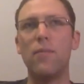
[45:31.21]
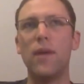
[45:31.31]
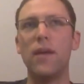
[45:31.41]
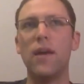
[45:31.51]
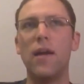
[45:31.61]

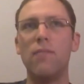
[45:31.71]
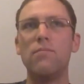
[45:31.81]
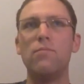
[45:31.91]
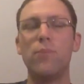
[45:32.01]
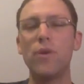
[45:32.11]
but
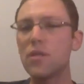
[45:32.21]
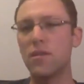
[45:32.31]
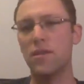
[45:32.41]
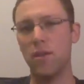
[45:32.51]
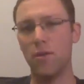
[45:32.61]
I'm
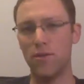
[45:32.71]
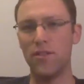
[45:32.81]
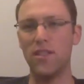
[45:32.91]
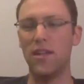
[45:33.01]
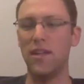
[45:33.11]
personally so
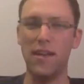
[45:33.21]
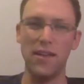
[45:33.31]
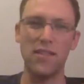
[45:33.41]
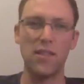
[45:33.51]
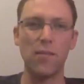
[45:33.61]
interested in it.
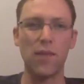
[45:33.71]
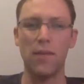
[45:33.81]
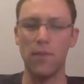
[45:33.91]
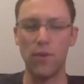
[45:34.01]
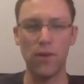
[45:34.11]
It's something
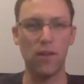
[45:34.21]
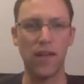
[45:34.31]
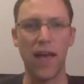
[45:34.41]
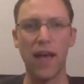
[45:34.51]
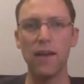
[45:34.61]
I'm going to look
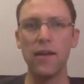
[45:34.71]
at.